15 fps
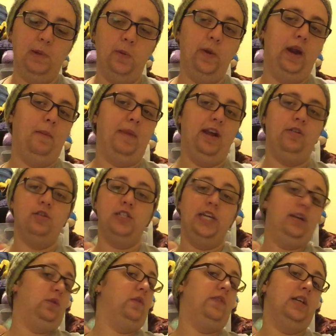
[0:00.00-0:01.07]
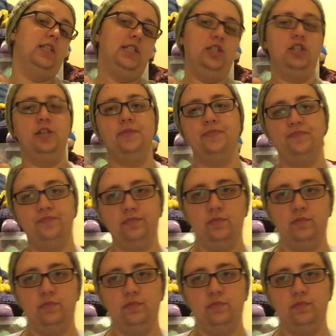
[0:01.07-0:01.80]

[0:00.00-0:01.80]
be wearing my Crocheting Whovian t-shirt.